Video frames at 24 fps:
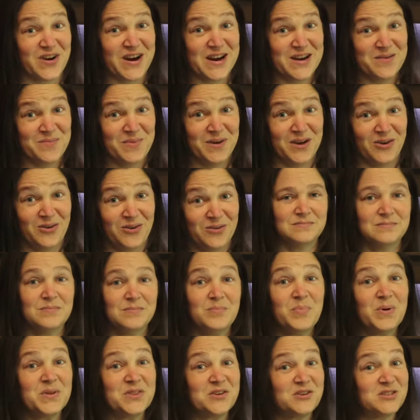Grain Mill.
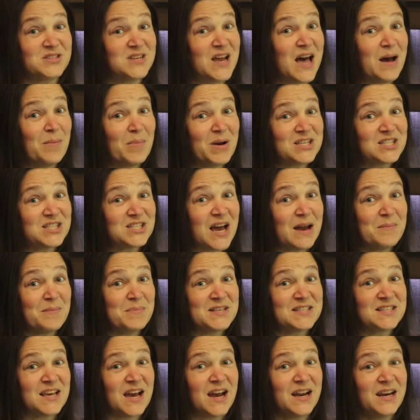But there's not much time
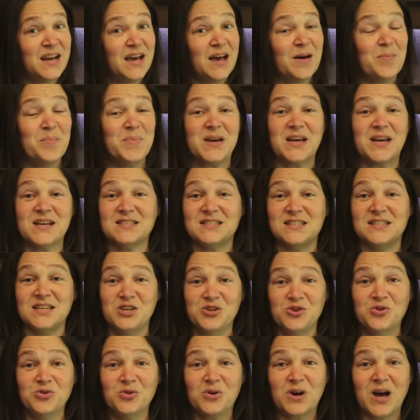to sign up because the
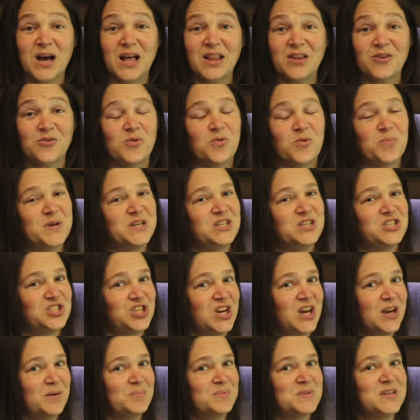new color will be
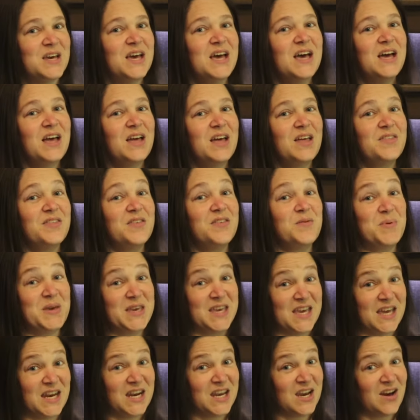shipped the
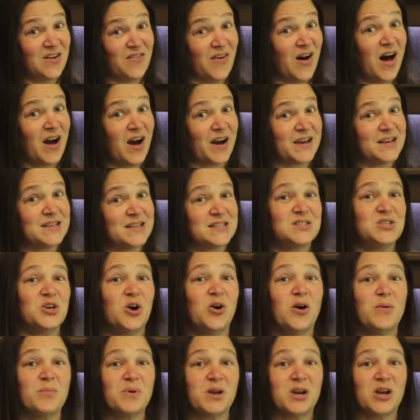beginning of August.
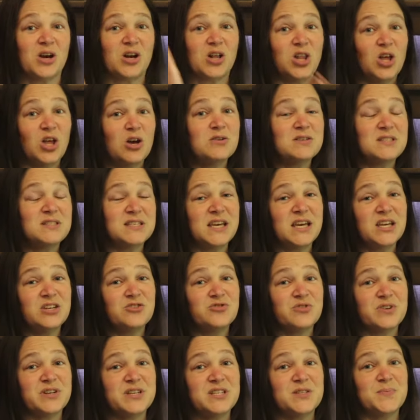So I'm gonna close the
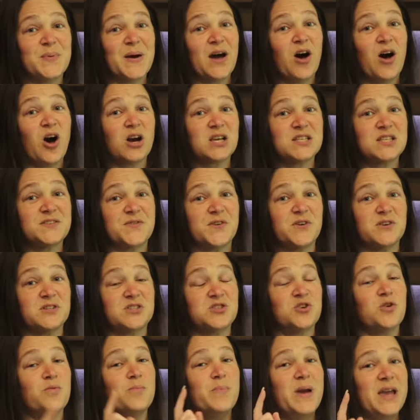entries by August 1st.
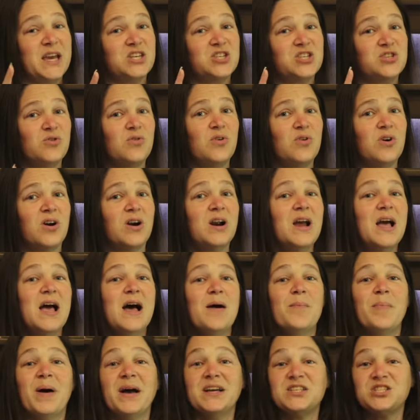So make sure
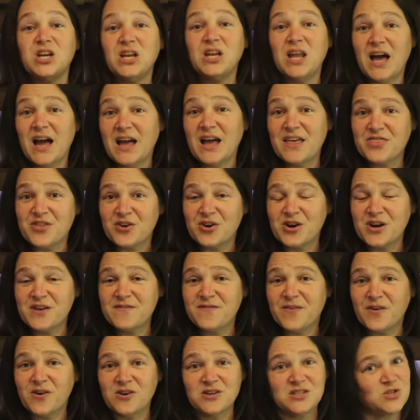by July
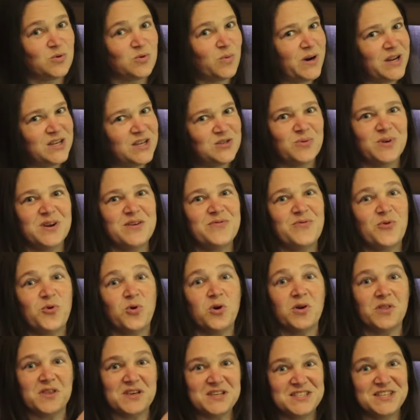31st,
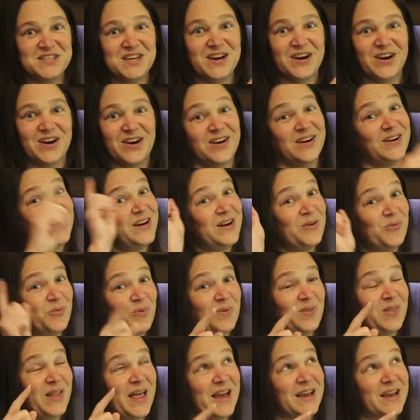2024, this year,
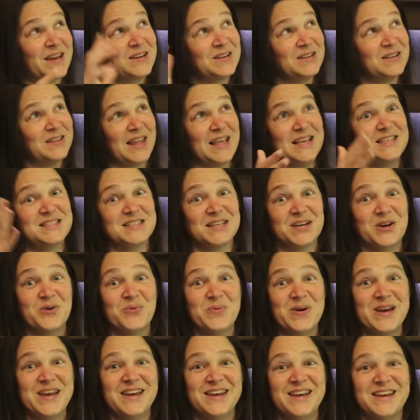like less than a
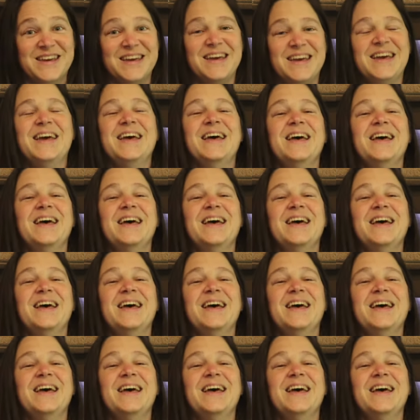week,